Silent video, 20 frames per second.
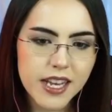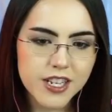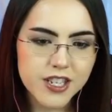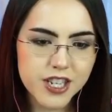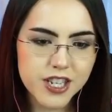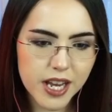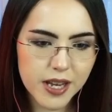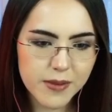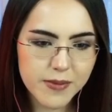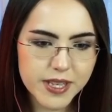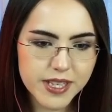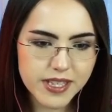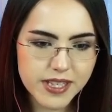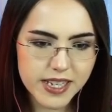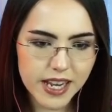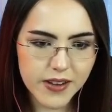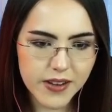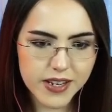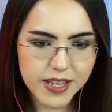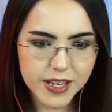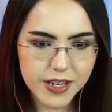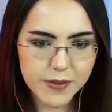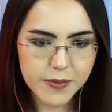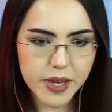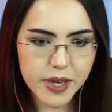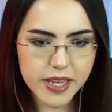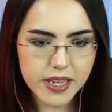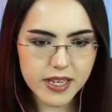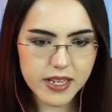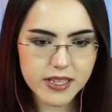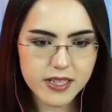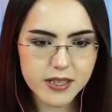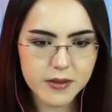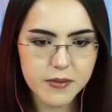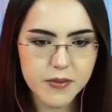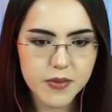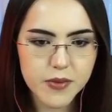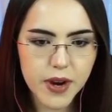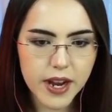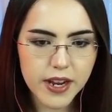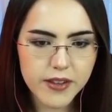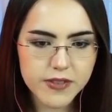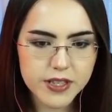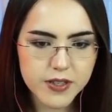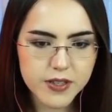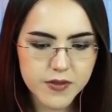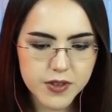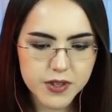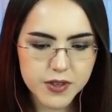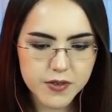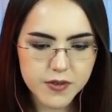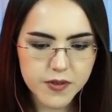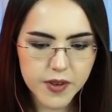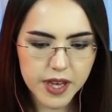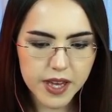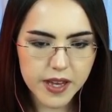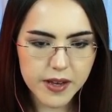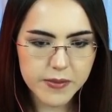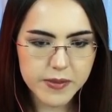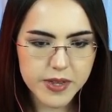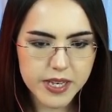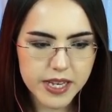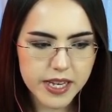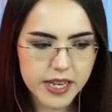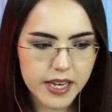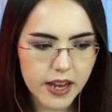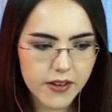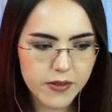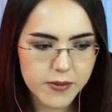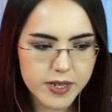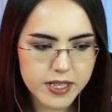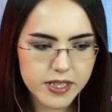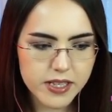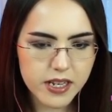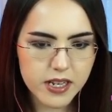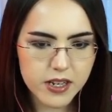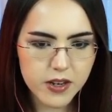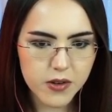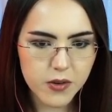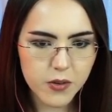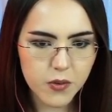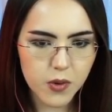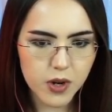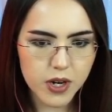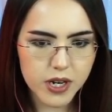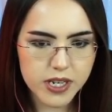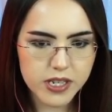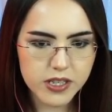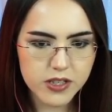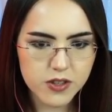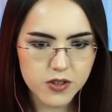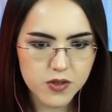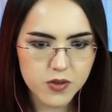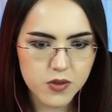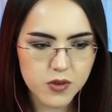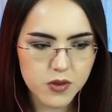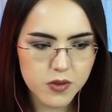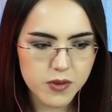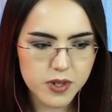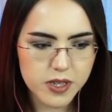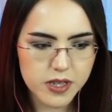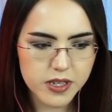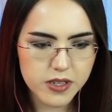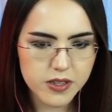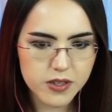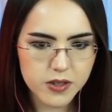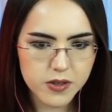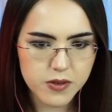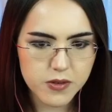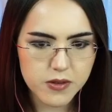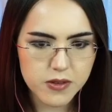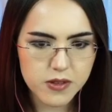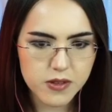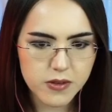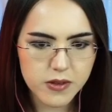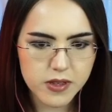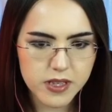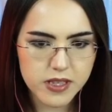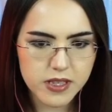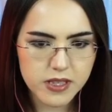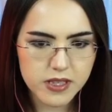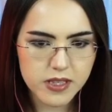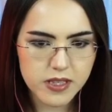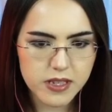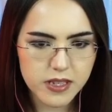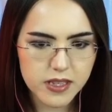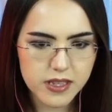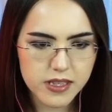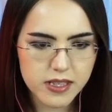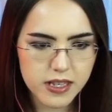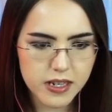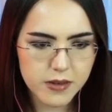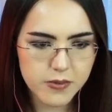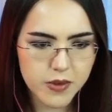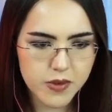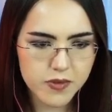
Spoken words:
Jeb is down here making some breakfast for the family. Everybody's got to go to work and school really soon, so let's get a move